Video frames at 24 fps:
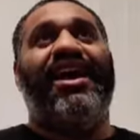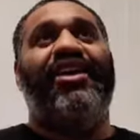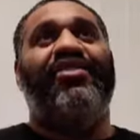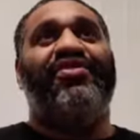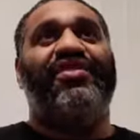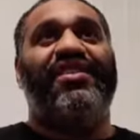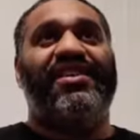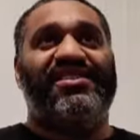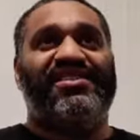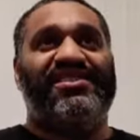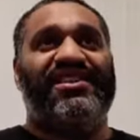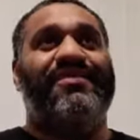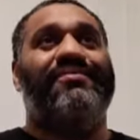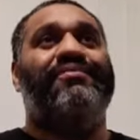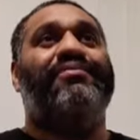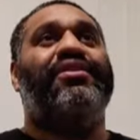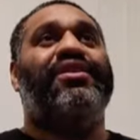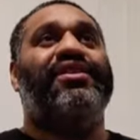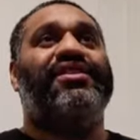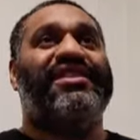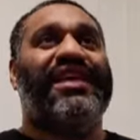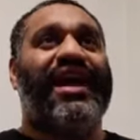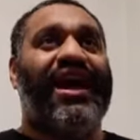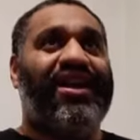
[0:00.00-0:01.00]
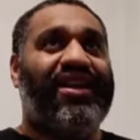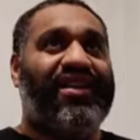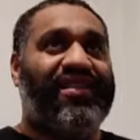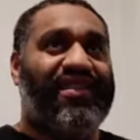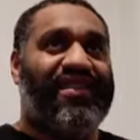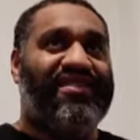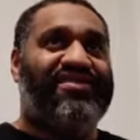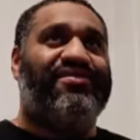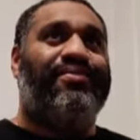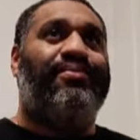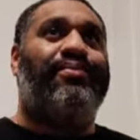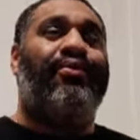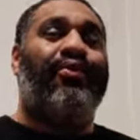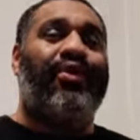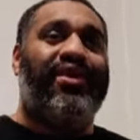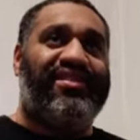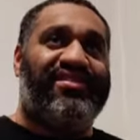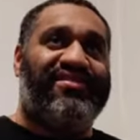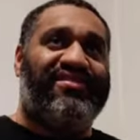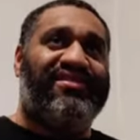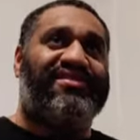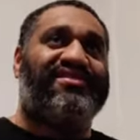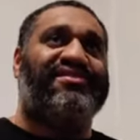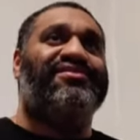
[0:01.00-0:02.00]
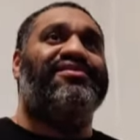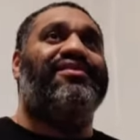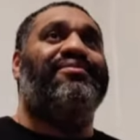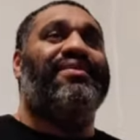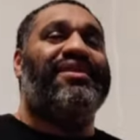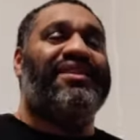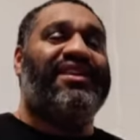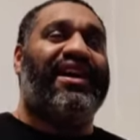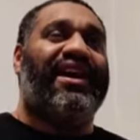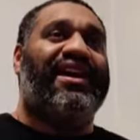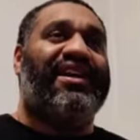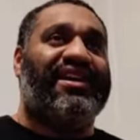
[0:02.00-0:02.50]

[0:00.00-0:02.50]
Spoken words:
things get booked out and this point system and yada,